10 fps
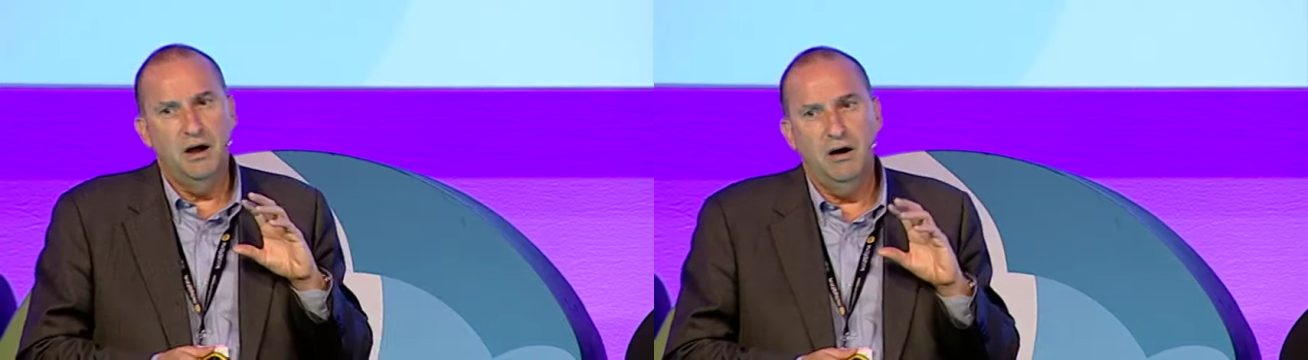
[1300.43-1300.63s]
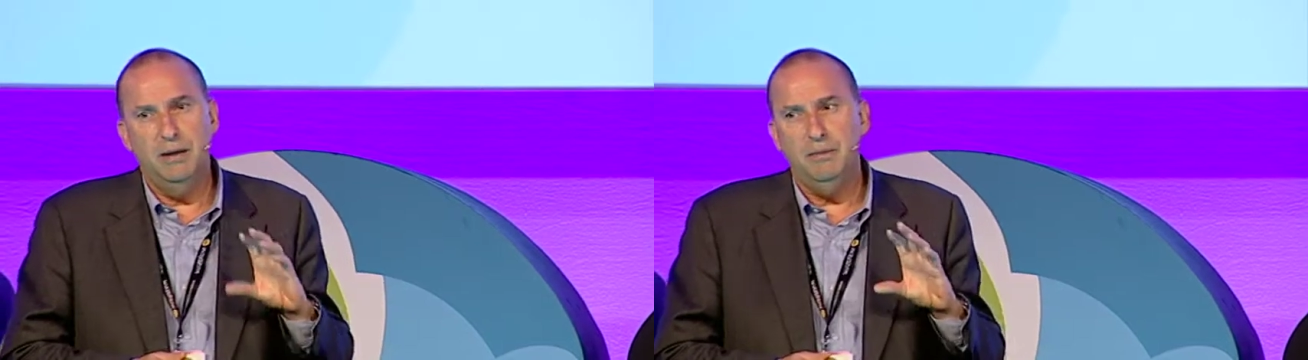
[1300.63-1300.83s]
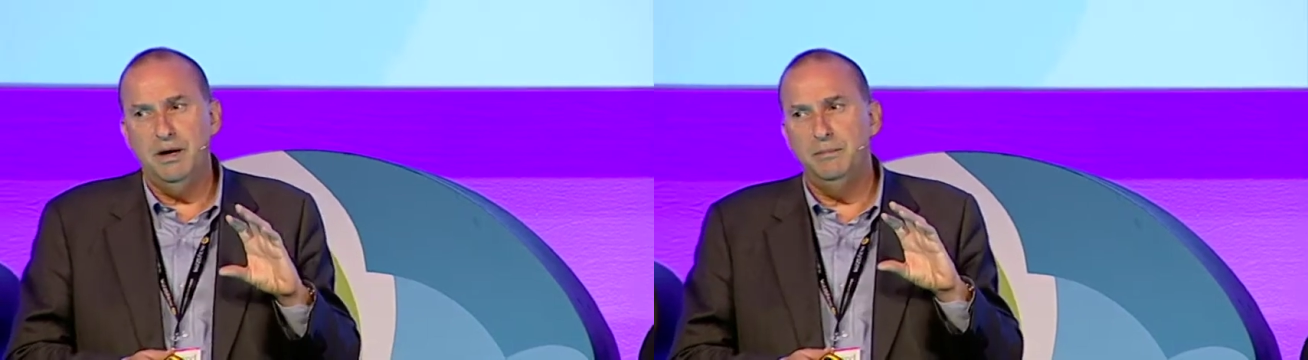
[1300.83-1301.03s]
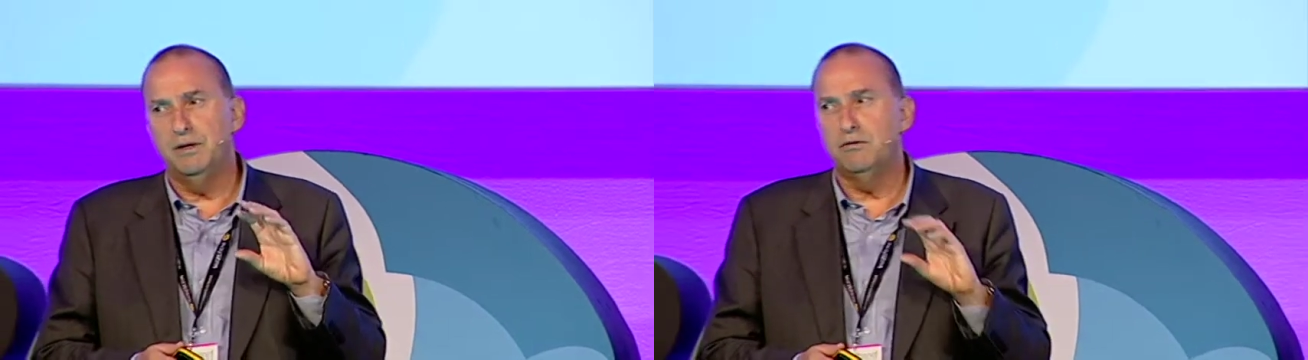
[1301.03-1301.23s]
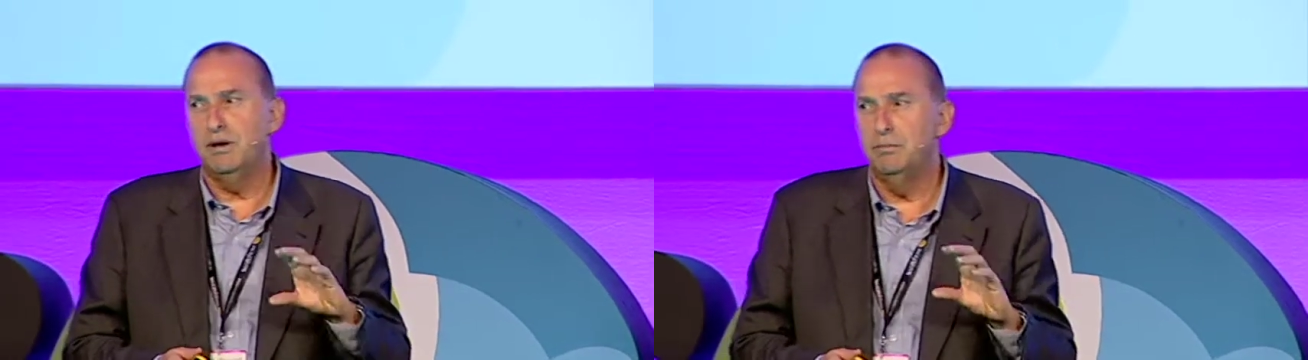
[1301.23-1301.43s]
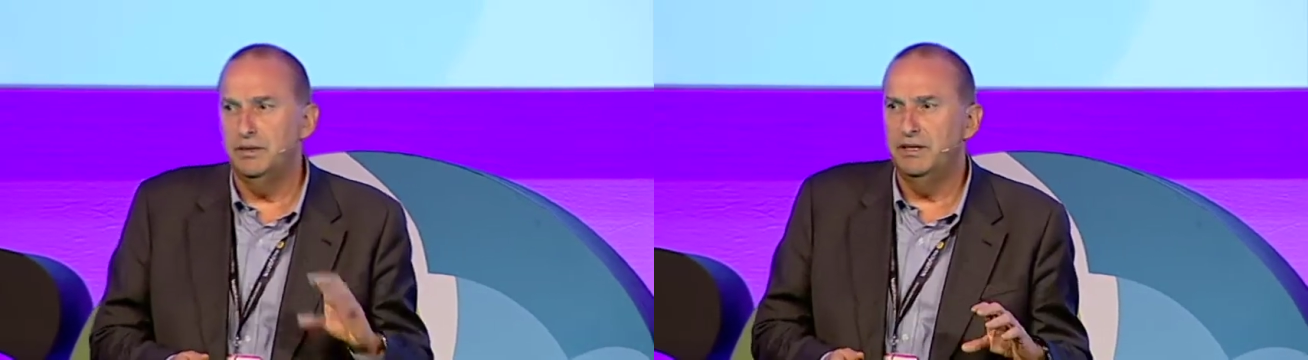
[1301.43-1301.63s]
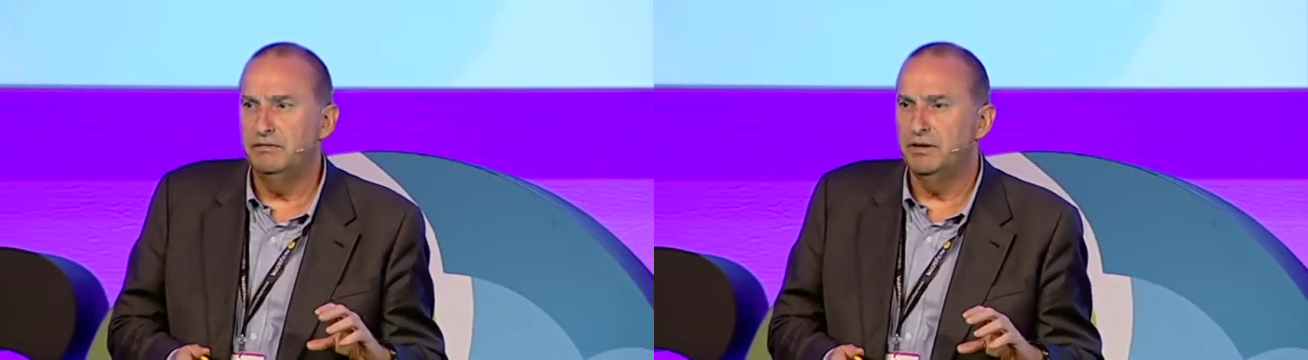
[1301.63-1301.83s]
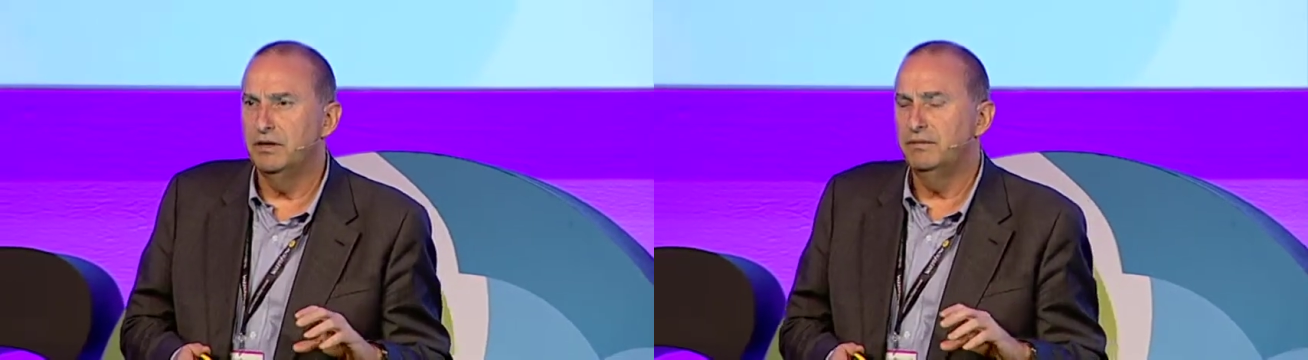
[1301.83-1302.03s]
I'm a great
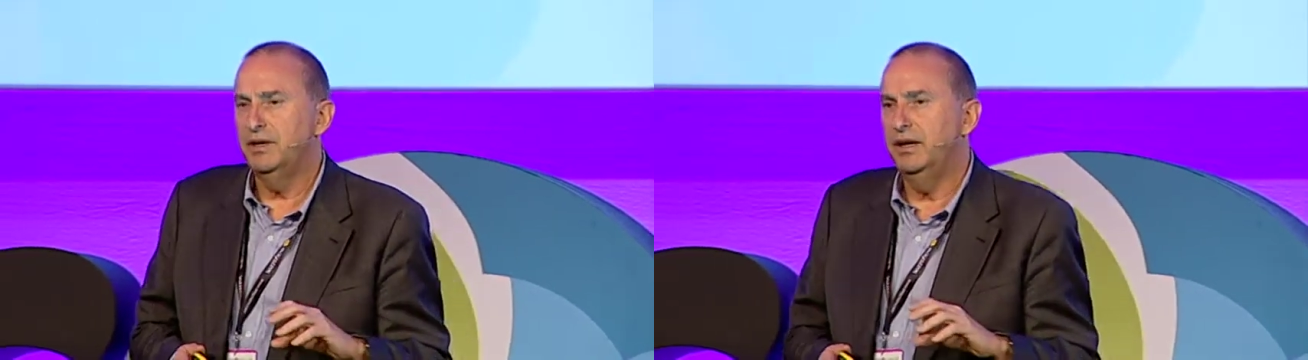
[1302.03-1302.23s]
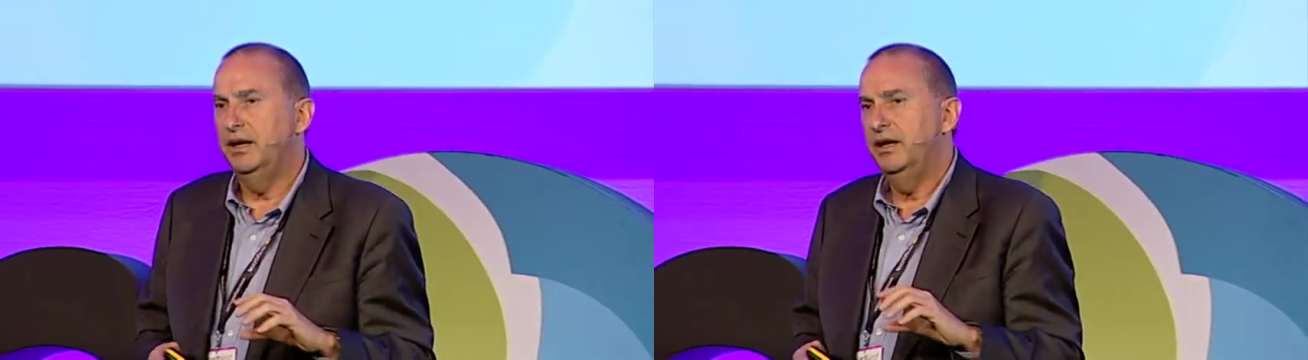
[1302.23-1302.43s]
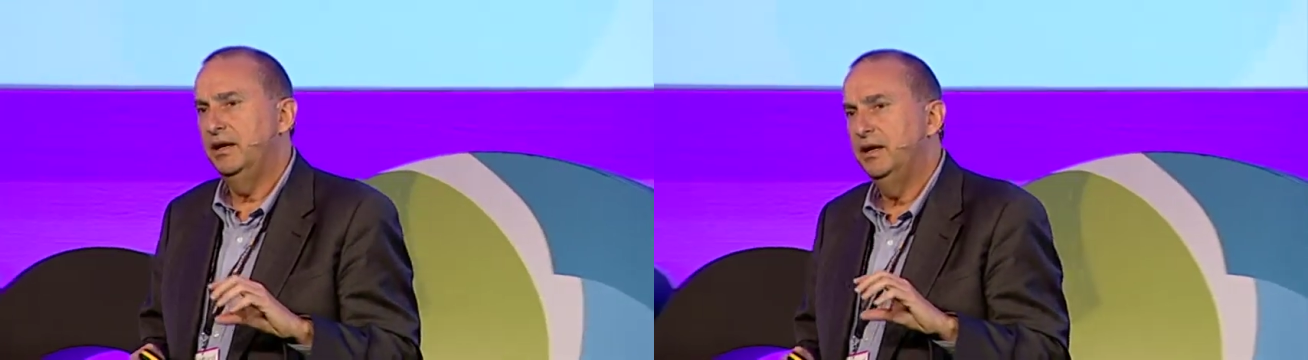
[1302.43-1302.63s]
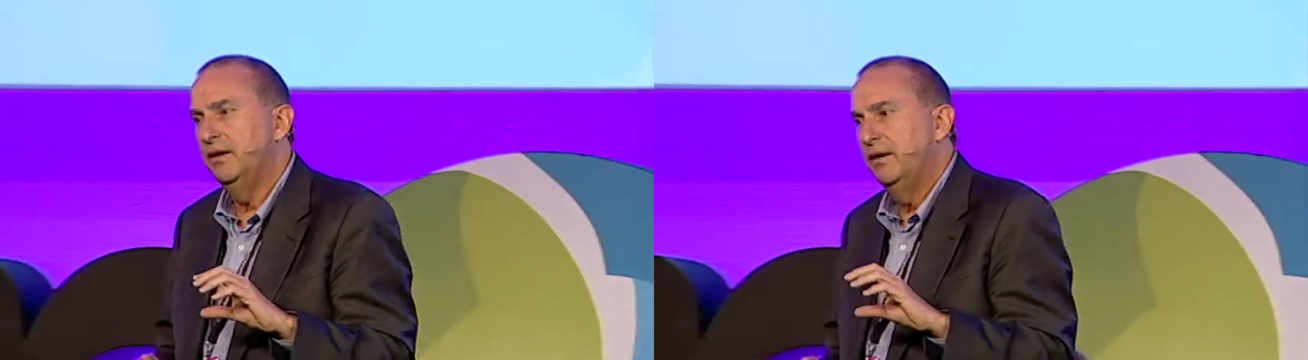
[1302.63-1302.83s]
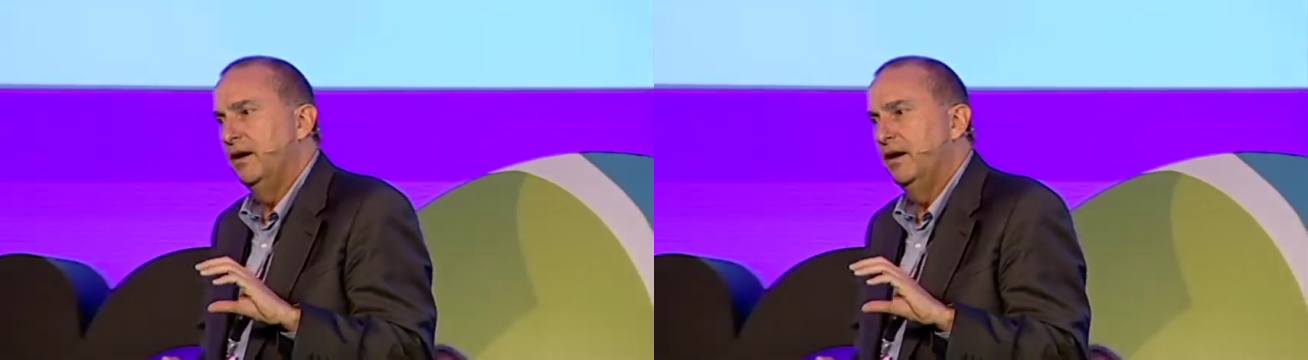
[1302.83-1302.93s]
believer in